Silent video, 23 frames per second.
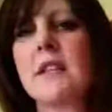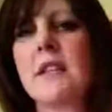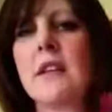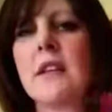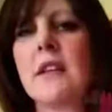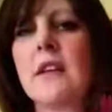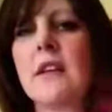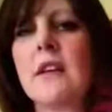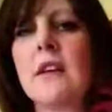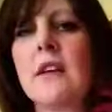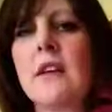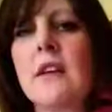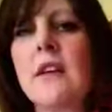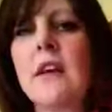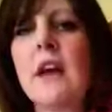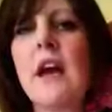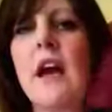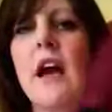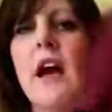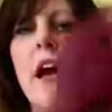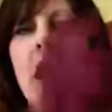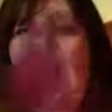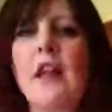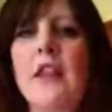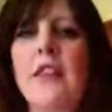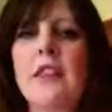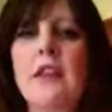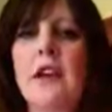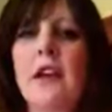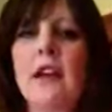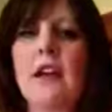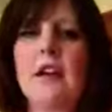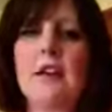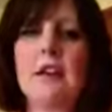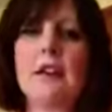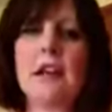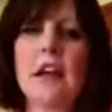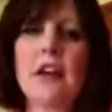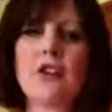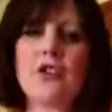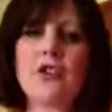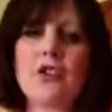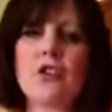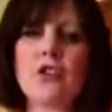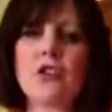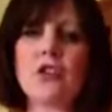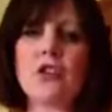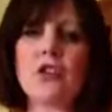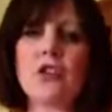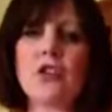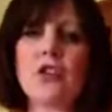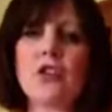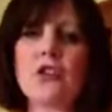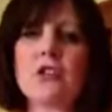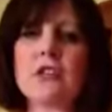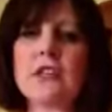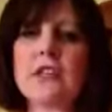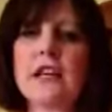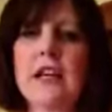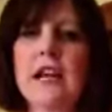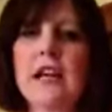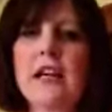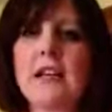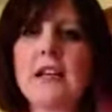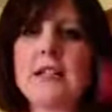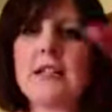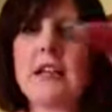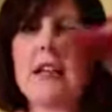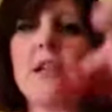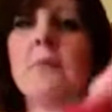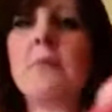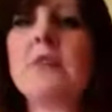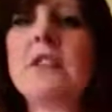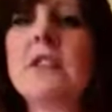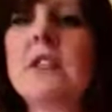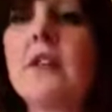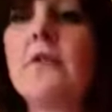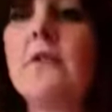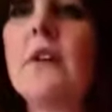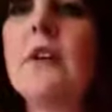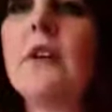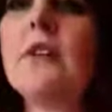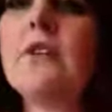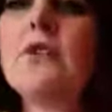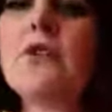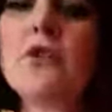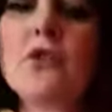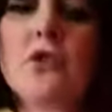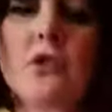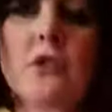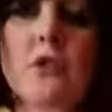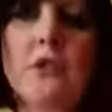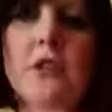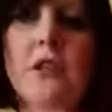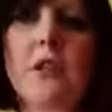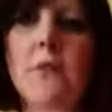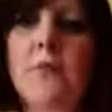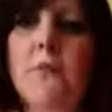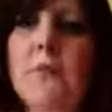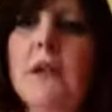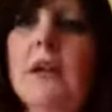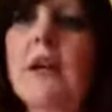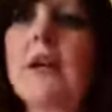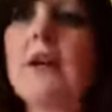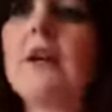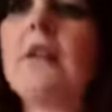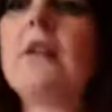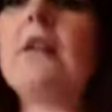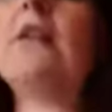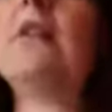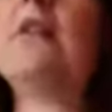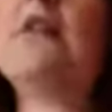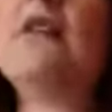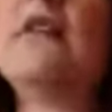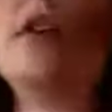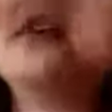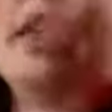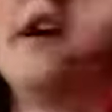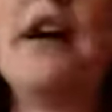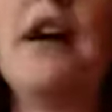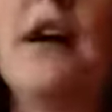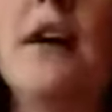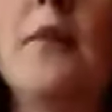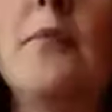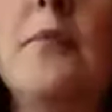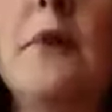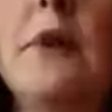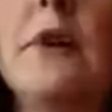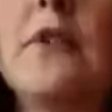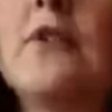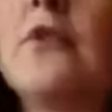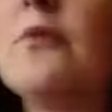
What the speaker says: in. And then that just goes nicely. Let me see if I can just tip my iPad